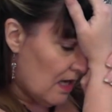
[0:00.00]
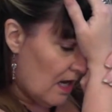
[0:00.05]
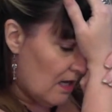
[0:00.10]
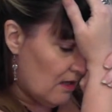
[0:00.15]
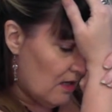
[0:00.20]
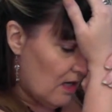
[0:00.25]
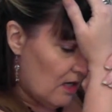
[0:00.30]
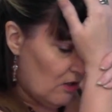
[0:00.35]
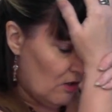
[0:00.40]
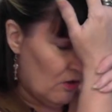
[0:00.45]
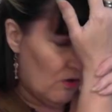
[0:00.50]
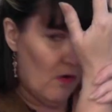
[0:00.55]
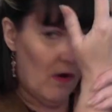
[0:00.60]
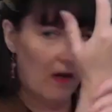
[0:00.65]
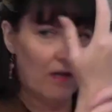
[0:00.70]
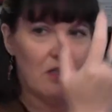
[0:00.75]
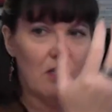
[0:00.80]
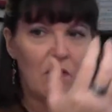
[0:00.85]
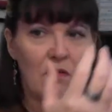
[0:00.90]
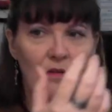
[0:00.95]
And then you're
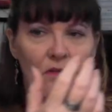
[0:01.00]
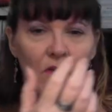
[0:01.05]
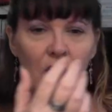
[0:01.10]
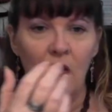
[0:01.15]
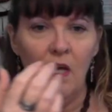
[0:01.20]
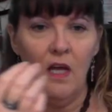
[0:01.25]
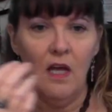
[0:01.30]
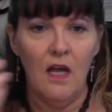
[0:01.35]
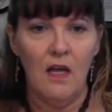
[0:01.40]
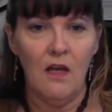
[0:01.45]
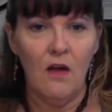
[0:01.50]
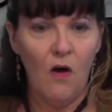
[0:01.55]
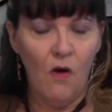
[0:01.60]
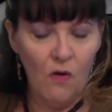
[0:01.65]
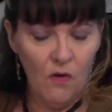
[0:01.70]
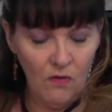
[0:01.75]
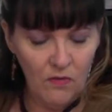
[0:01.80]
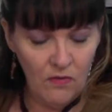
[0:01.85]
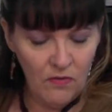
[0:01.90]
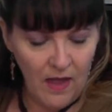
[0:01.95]
going to
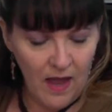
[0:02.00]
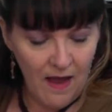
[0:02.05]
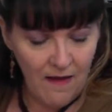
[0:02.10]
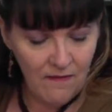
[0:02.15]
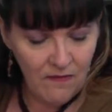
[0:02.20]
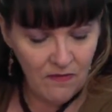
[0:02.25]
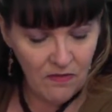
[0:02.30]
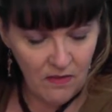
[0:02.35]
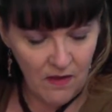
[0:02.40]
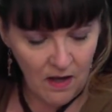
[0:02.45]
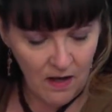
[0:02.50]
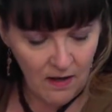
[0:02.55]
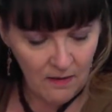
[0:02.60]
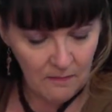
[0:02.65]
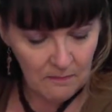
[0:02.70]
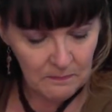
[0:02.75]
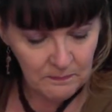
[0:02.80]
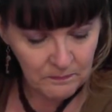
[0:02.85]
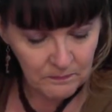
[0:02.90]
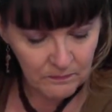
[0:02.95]
hold that
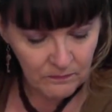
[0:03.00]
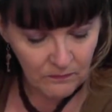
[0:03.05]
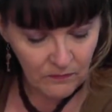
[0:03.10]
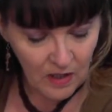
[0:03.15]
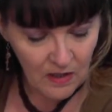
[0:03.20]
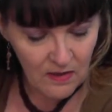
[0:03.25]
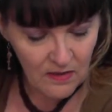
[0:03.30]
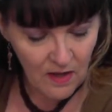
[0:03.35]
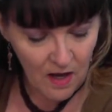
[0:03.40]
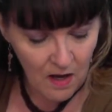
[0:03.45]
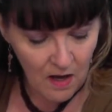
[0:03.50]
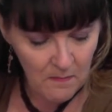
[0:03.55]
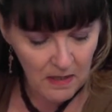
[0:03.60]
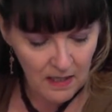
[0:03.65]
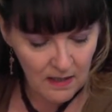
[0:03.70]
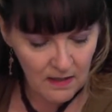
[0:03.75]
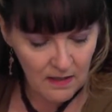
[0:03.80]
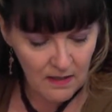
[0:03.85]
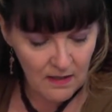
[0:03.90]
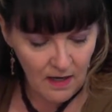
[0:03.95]
thumb
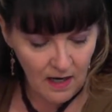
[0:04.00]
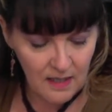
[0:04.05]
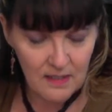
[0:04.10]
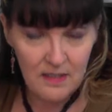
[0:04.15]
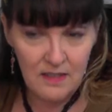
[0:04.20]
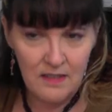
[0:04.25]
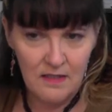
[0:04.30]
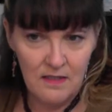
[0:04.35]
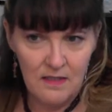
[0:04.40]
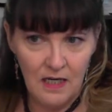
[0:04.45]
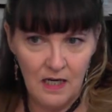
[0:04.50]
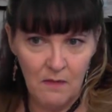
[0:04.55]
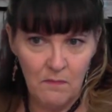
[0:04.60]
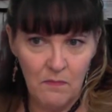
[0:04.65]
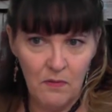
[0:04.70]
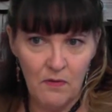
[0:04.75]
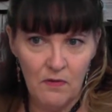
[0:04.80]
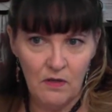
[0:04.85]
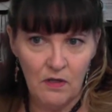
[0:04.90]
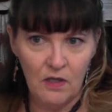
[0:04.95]
in nice and deep.
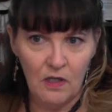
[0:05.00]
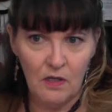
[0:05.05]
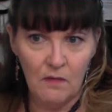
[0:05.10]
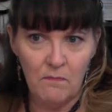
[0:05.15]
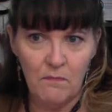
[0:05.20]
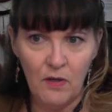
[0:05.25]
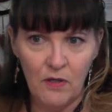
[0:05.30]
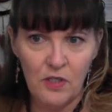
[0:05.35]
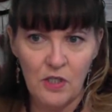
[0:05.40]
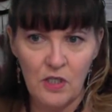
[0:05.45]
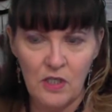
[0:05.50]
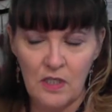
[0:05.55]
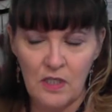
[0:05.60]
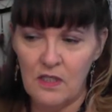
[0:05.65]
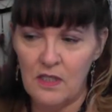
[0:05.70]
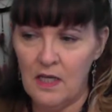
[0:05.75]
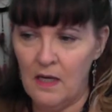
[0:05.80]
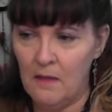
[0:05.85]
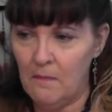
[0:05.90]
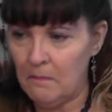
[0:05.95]
You're going to push it in
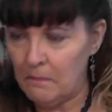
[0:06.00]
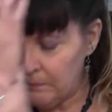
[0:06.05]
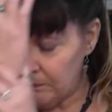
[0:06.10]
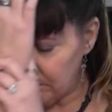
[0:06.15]
deep.